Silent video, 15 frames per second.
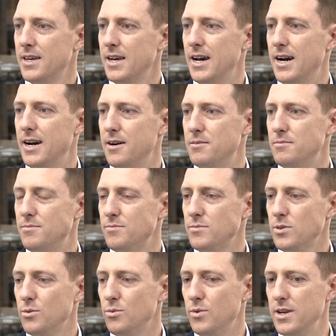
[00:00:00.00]
A
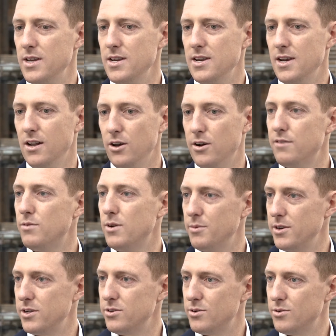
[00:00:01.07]
lot of what
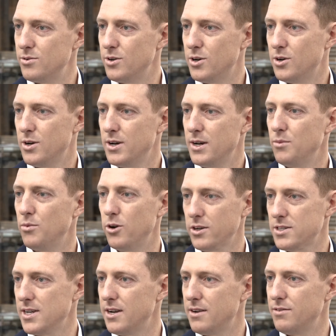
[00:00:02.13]
we do
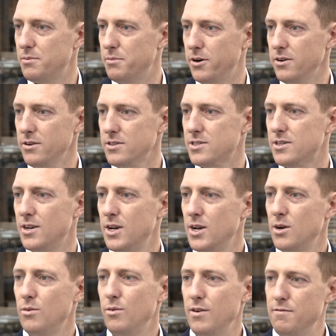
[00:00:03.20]
works out of the box.
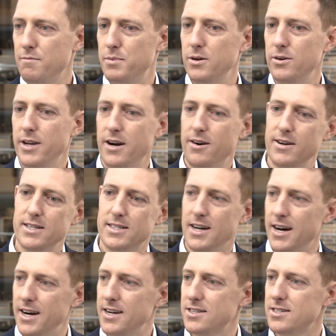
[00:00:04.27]
We've built our
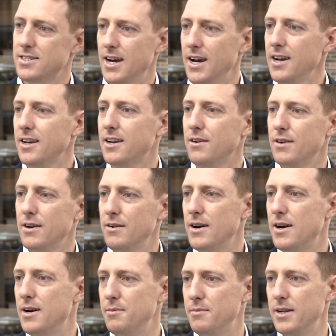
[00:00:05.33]
entire stack,
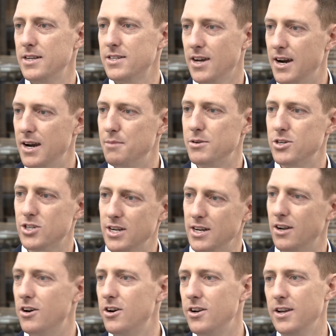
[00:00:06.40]
entire machine
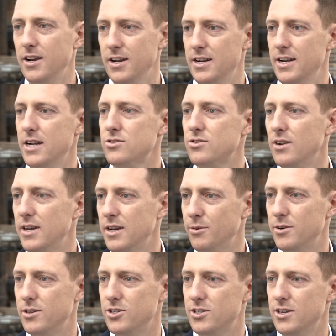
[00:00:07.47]
learning and natural
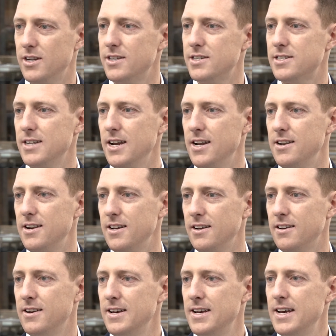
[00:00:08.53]
language understanding
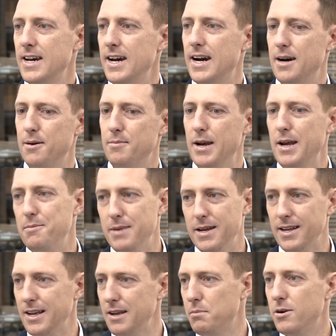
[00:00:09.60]
and
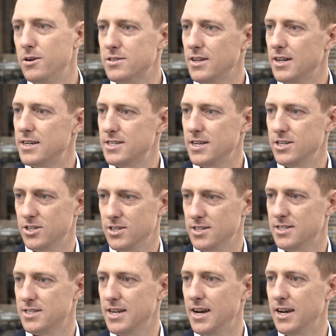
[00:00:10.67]
banking personalization
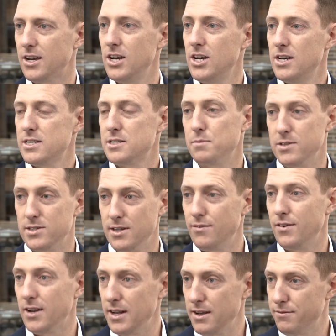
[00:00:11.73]
stack
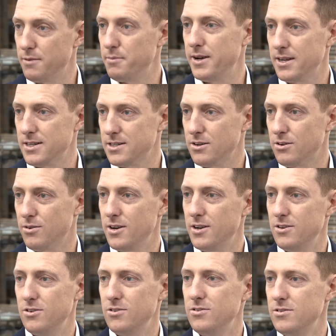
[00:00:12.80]
specifically for banks and
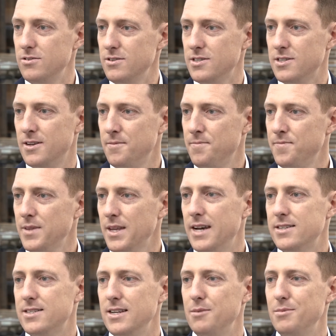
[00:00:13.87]
credit unions. Our
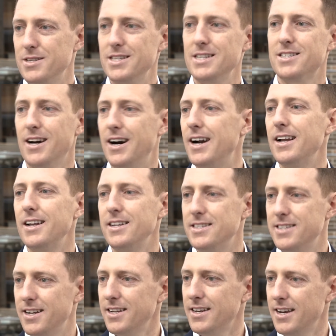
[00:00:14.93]
team is entirely
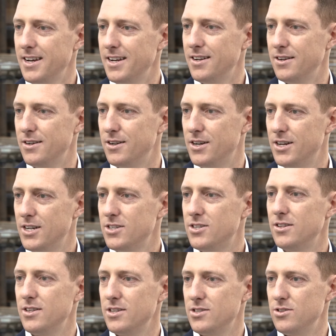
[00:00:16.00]
dedicated to
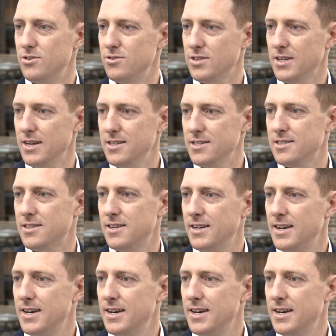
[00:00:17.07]
this use case.